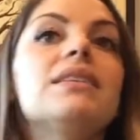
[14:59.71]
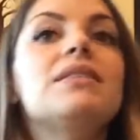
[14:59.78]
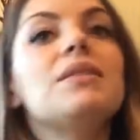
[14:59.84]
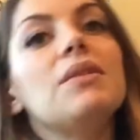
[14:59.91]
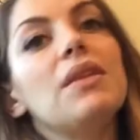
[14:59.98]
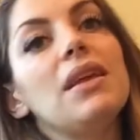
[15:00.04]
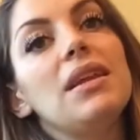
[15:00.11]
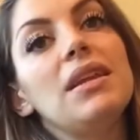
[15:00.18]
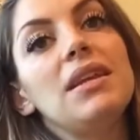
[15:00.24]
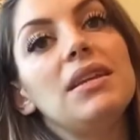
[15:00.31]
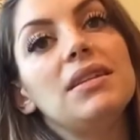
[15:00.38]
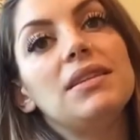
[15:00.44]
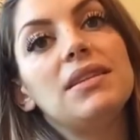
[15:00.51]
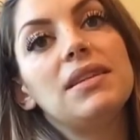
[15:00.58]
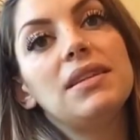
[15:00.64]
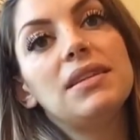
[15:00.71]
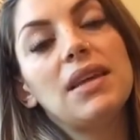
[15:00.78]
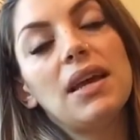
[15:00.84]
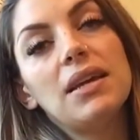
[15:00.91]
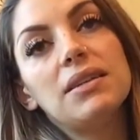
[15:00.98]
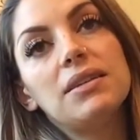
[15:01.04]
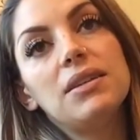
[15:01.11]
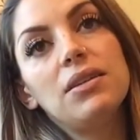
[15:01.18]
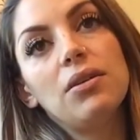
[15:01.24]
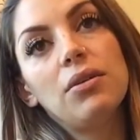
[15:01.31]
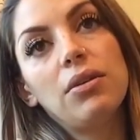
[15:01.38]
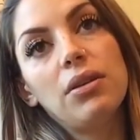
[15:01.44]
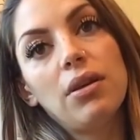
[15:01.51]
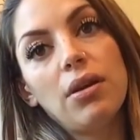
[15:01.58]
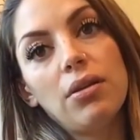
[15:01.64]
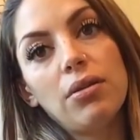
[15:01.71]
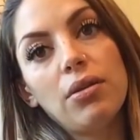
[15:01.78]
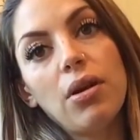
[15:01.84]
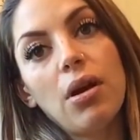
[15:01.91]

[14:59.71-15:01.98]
So then he says, you know, the other